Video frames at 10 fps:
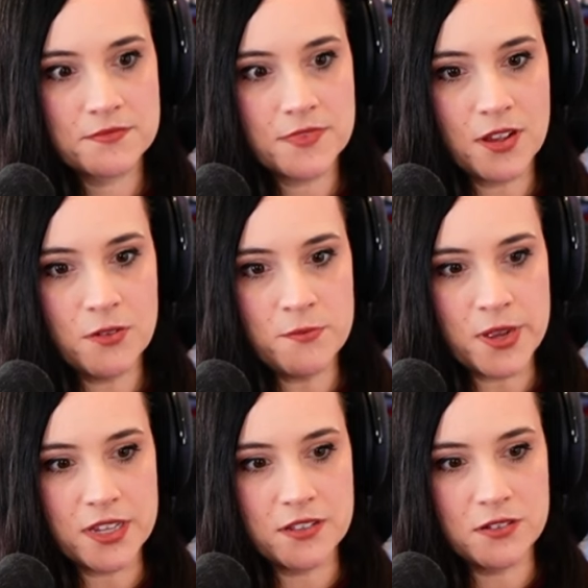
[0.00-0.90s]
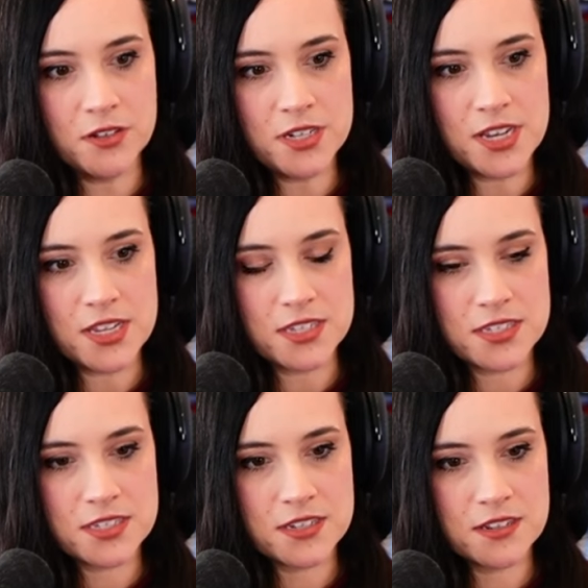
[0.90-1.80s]
Oh my goodness.
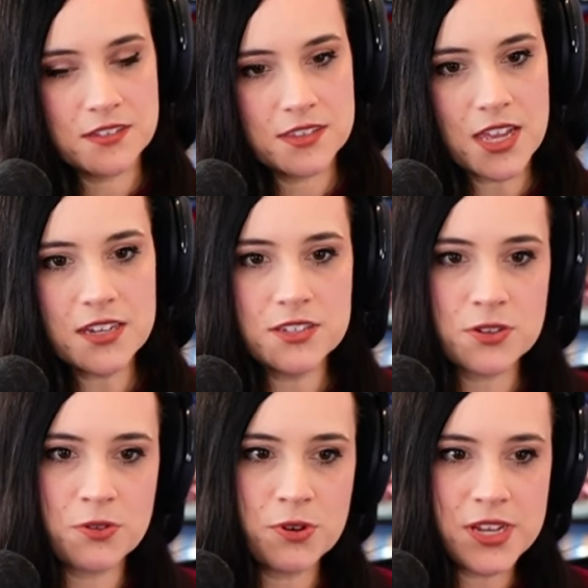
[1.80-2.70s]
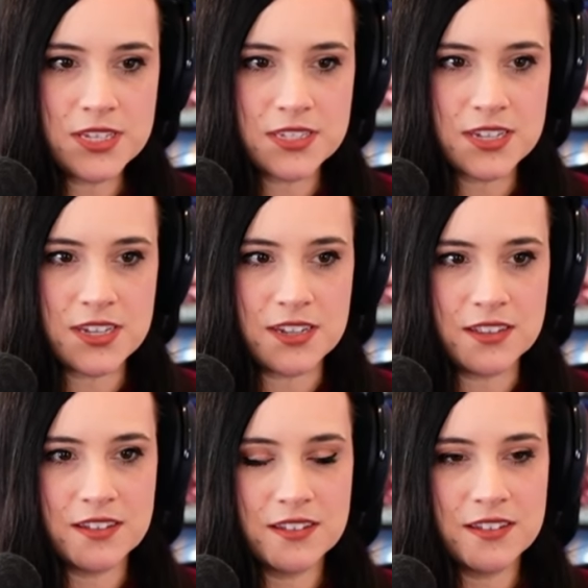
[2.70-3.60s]
That is crazy.
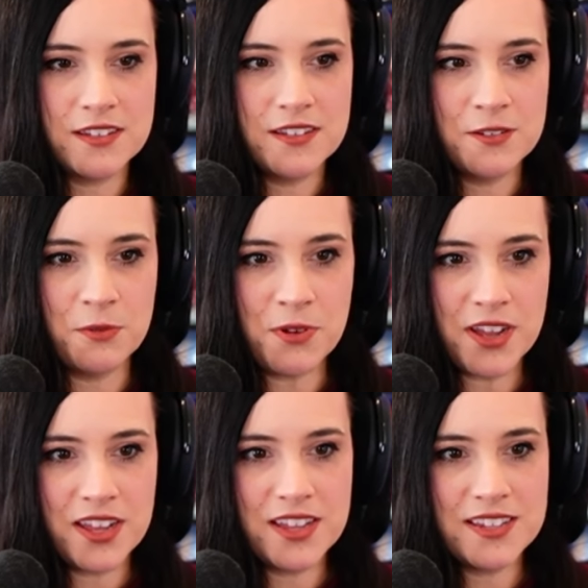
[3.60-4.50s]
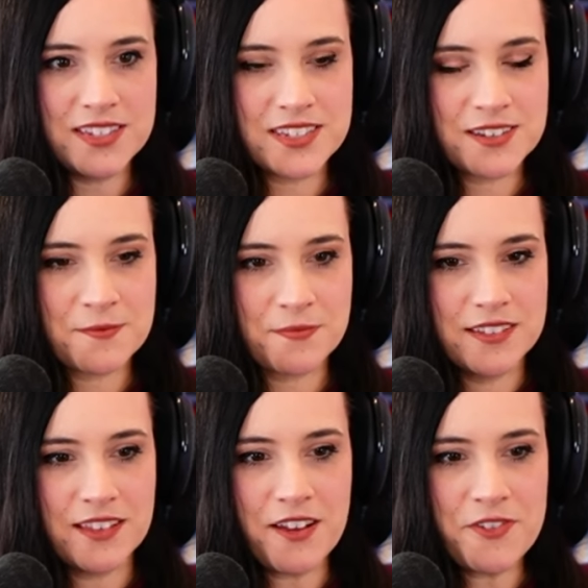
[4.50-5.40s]
What?
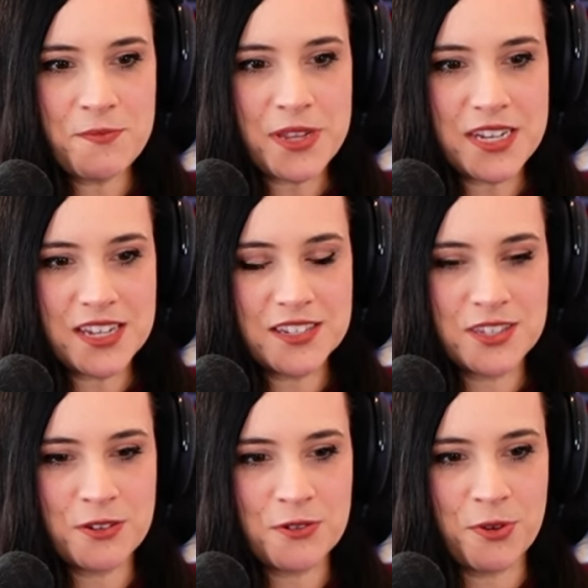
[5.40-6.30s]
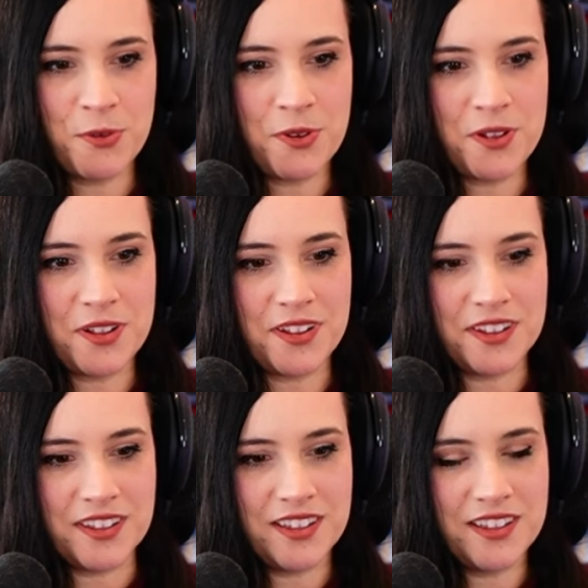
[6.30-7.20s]
Lava bending is so
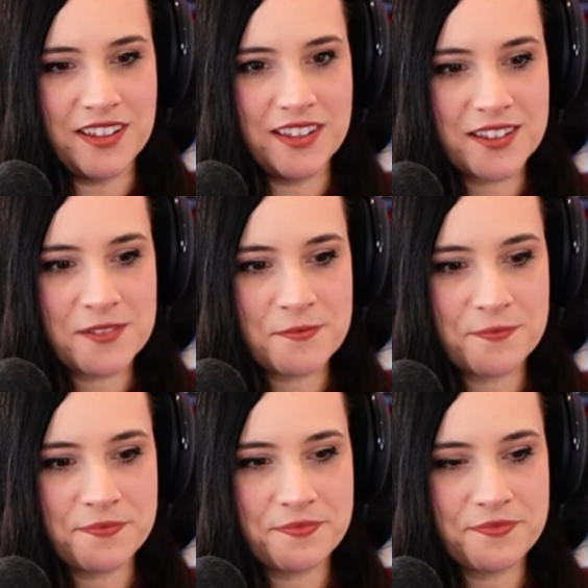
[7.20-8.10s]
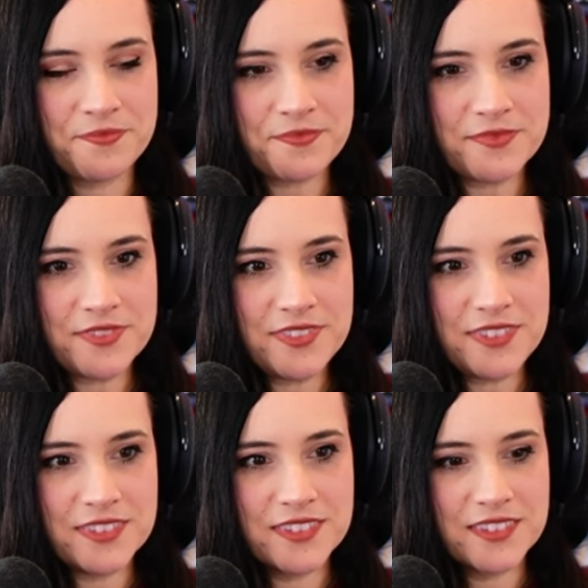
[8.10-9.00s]
cool. That guy's lava
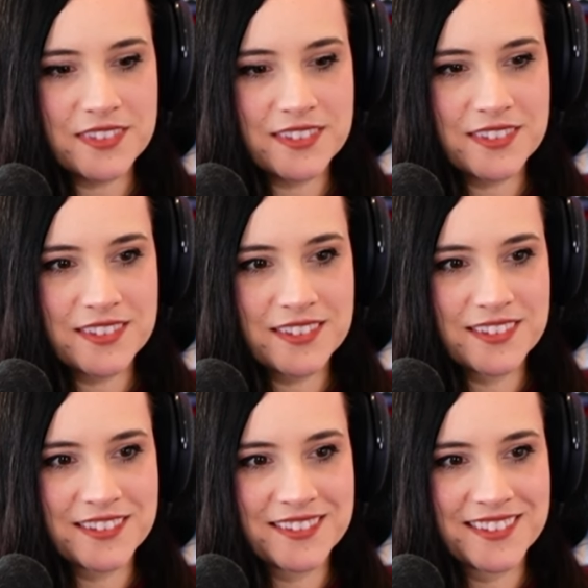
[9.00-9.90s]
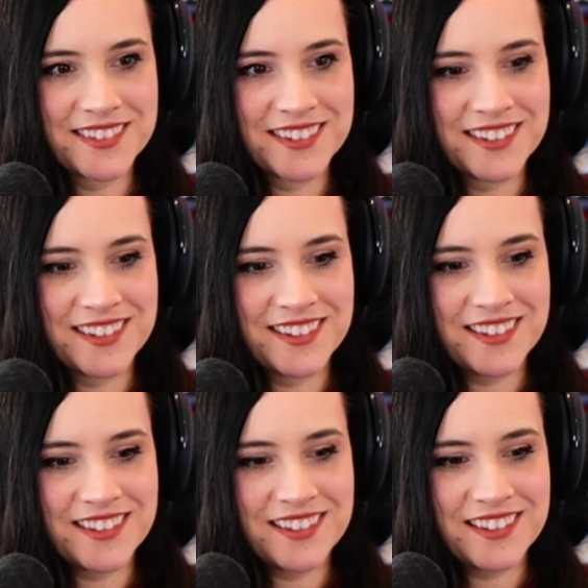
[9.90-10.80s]
bending. That's awesome. Lee,
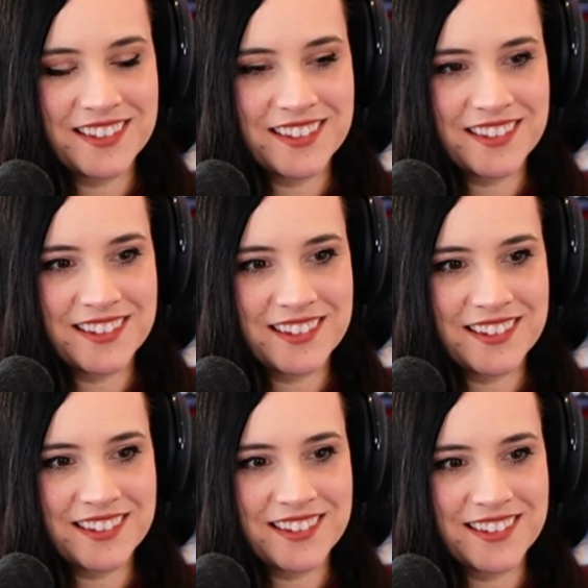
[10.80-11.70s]
not good for us.